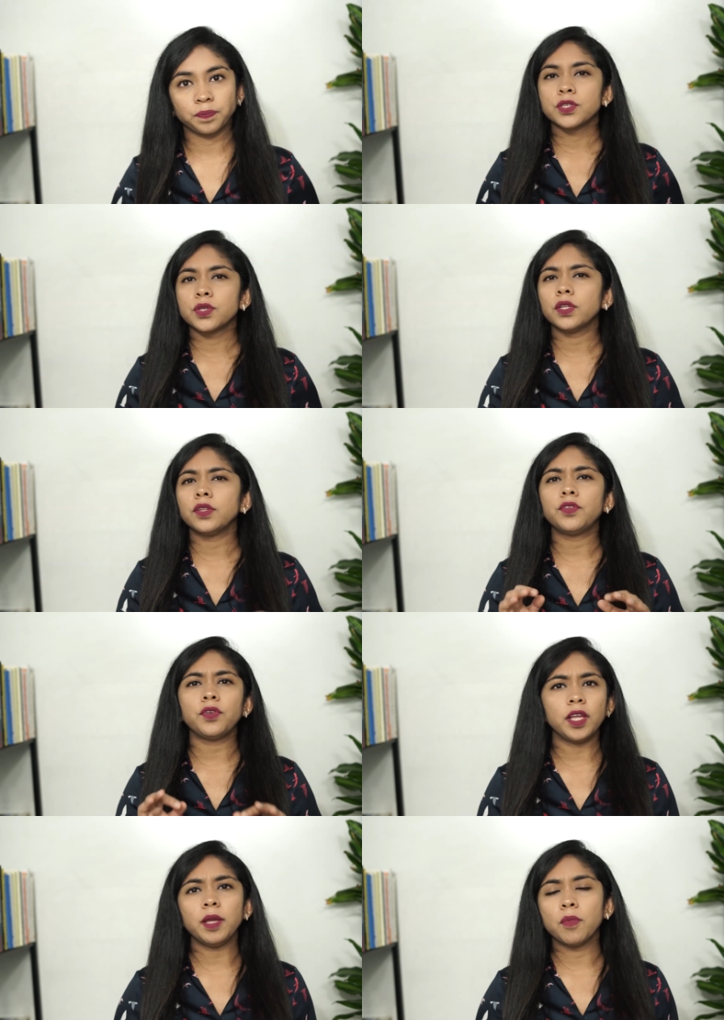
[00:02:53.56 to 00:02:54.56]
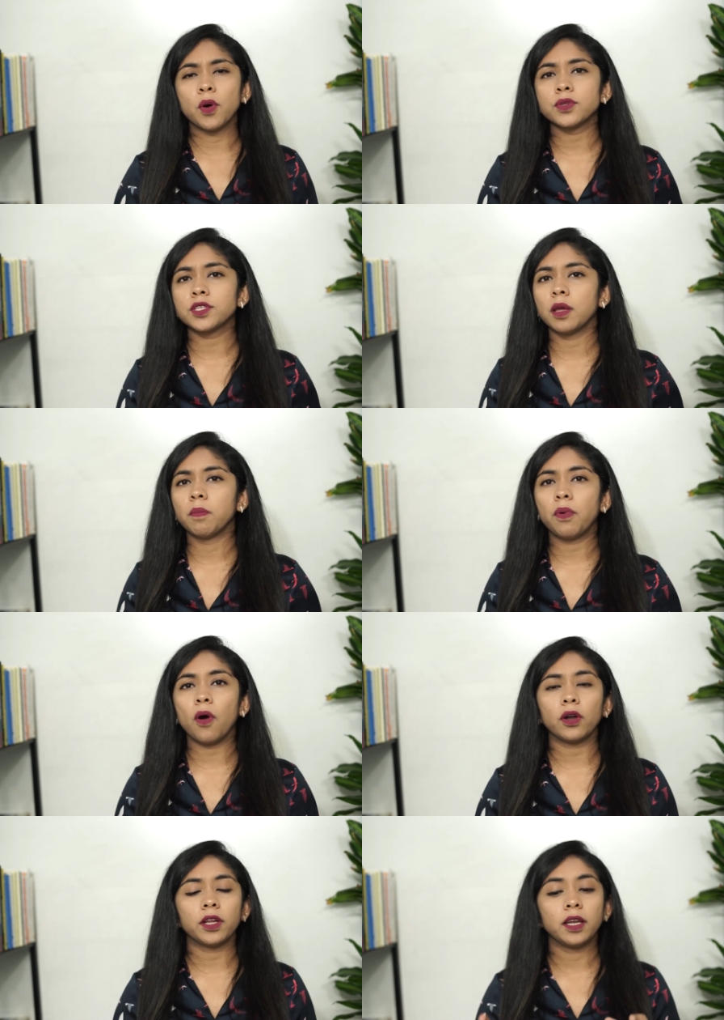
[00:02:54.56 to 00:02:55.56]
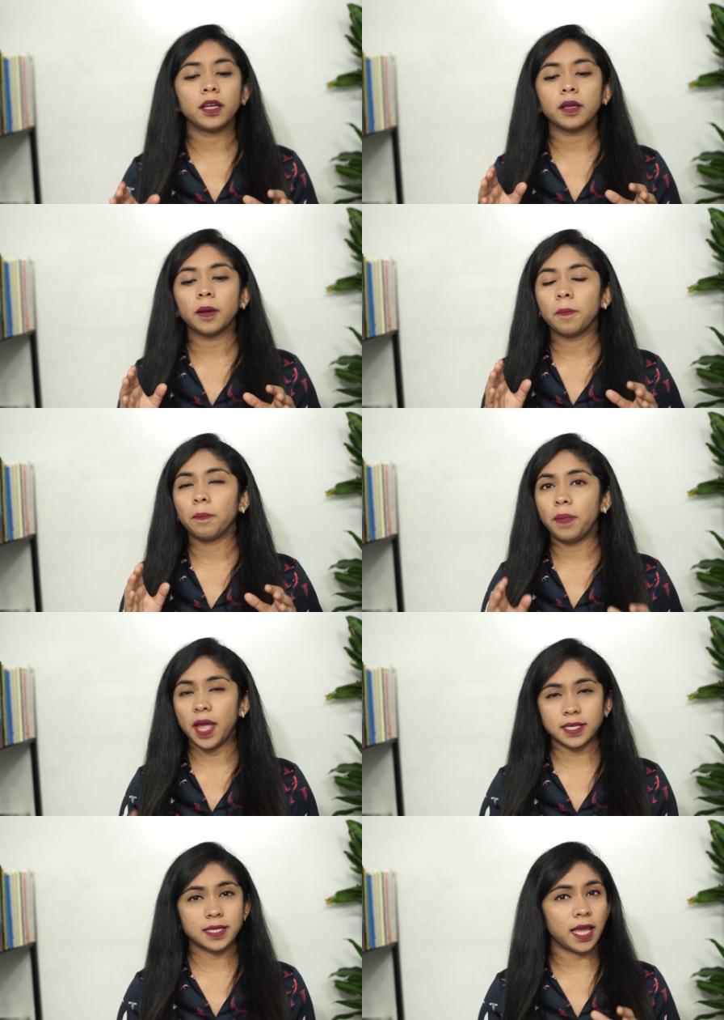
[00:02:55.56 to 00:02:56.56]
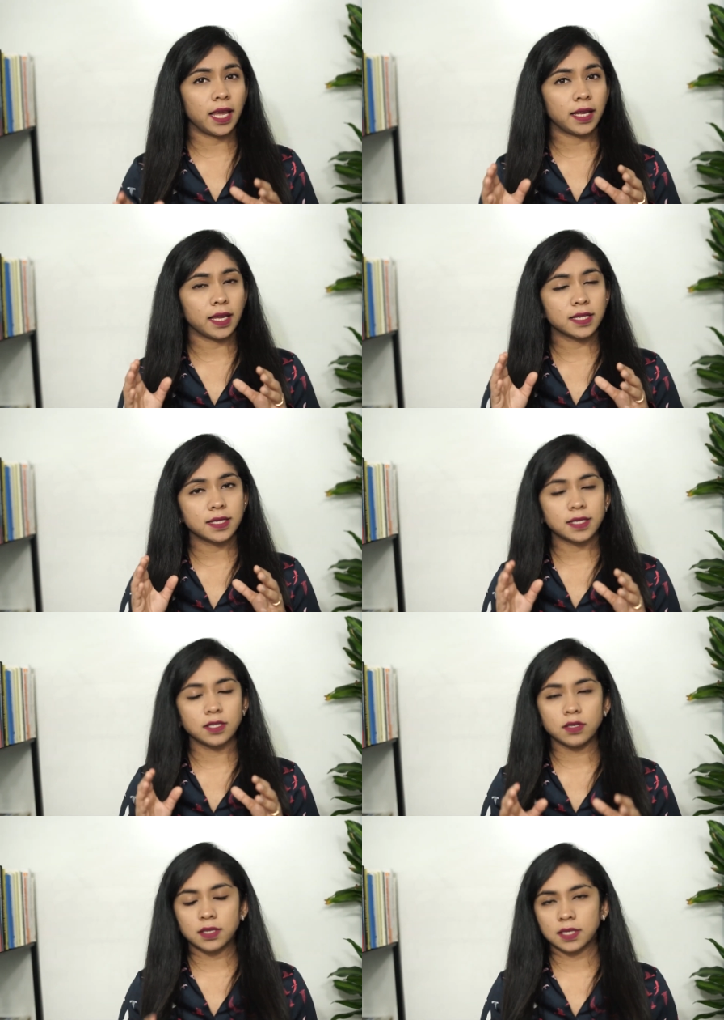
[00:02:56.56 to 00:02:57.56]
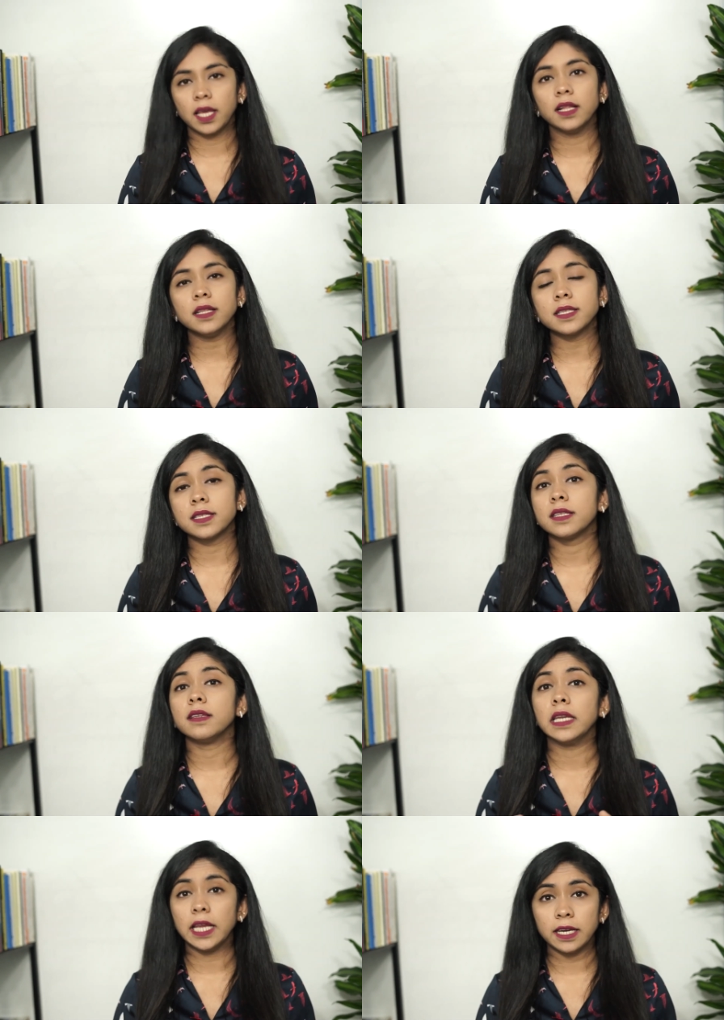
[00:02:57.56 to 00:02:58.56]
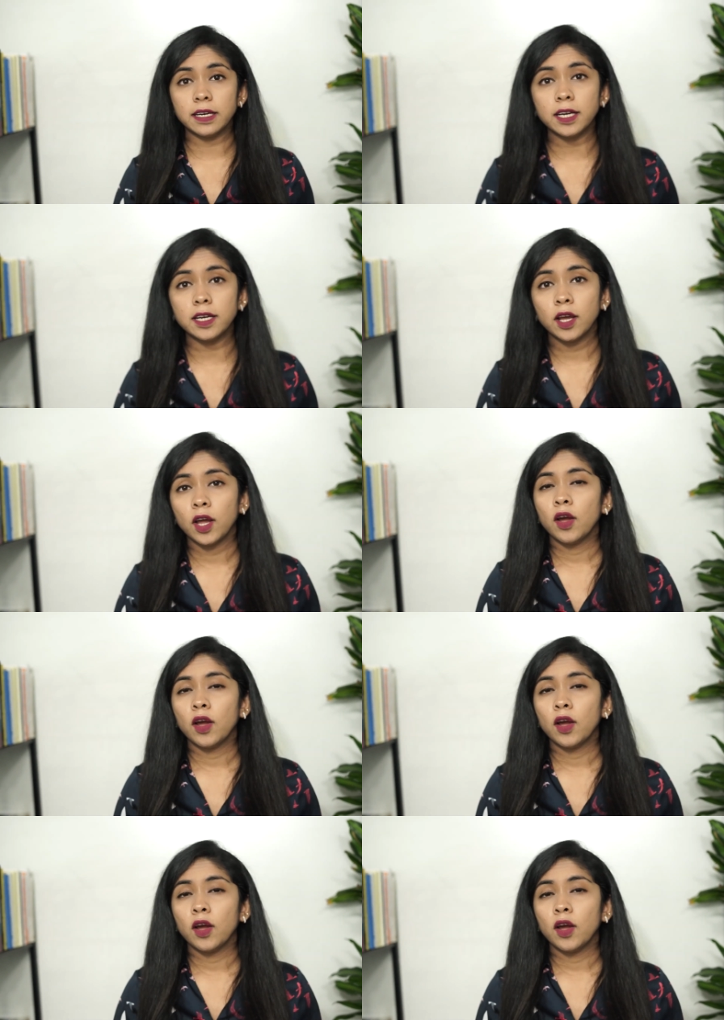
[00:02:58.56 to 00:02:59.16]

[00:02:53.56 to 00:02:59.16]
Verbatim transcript: So the three most important basic skills needed